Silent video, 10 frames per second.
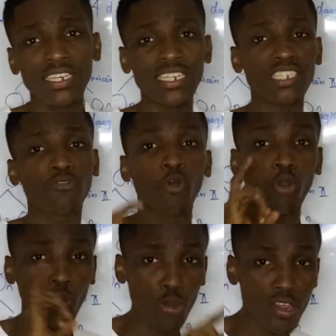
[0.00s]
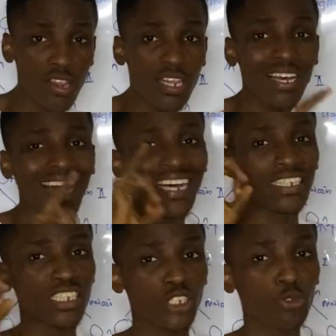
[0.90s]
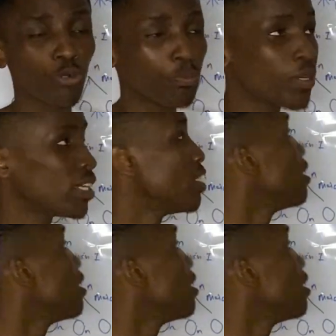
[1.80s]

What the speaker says: is for growth and tissue repair,